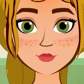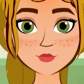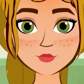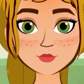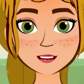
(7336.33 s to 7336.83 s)

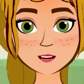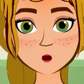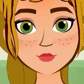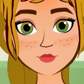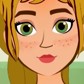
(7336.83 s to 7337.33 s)
Then he got
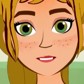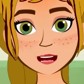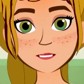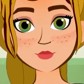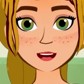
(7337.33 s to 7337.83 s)
up and
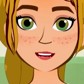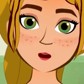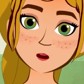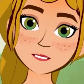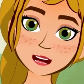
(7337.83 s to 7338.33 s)
started
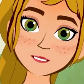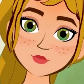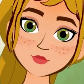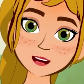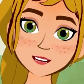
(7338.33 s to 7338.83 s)
waking the rest
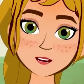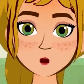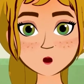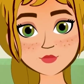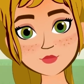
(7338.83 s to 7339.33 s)
of the
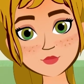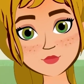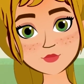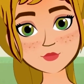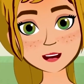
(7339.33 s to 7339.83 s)
kids,
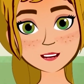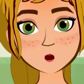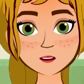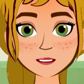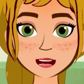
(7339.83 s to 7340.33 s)
telling
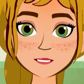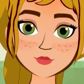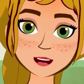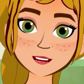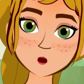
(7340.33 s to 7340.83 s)
them to get
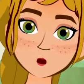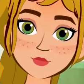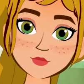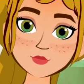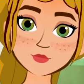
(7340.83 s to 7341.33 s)
out there
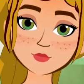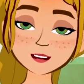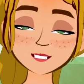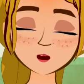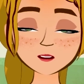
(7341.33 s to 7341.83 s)
and
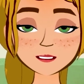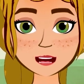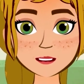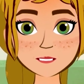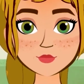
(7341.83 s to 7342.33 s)
bring him
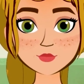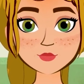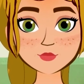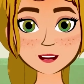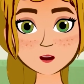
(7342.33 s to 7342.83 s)
money,
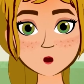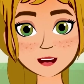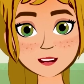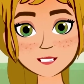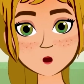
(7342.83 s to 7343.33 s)
that they would
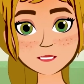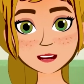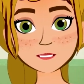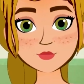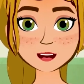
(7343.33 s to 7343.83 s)
face a
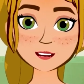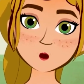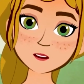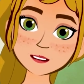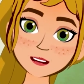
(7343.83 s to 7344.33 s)
real
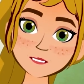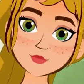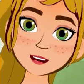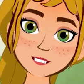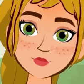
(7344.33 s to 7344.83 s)
nightmare if they
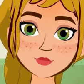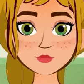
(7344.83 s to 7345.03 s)
didn't.